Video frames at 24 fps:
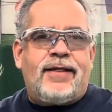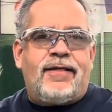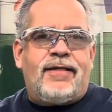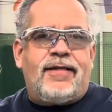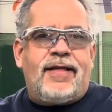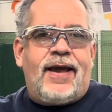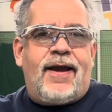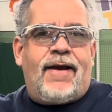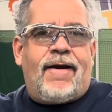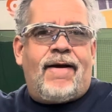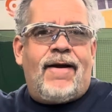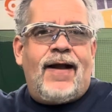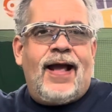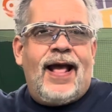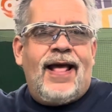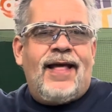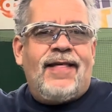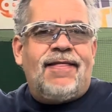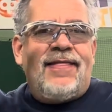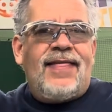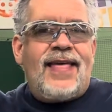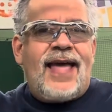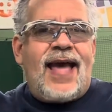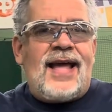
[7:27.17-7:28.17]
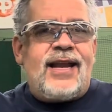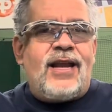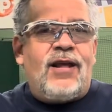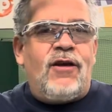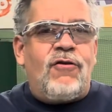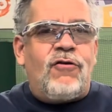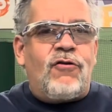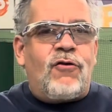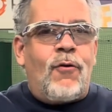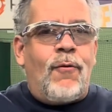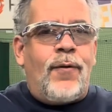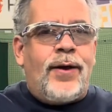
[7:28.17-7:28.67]
there, that is
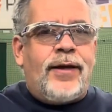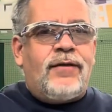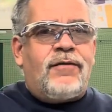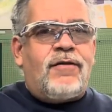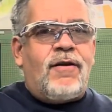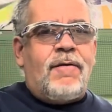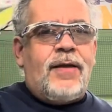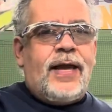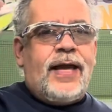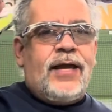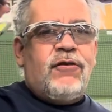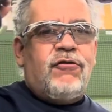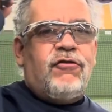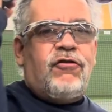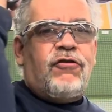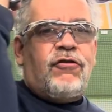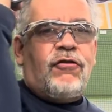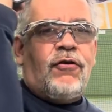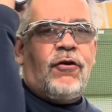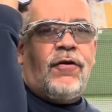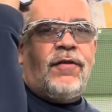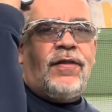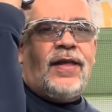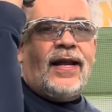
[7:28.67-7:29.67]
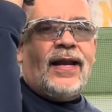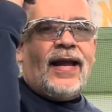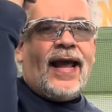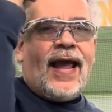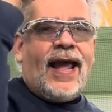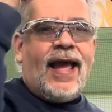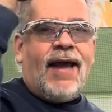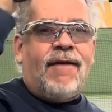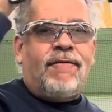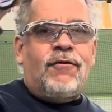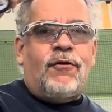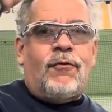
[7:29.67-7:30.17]
going to ensure that I
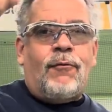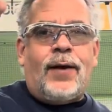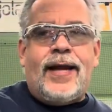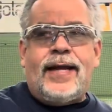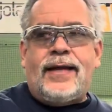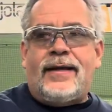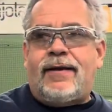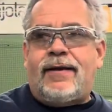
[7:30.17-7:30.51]
have great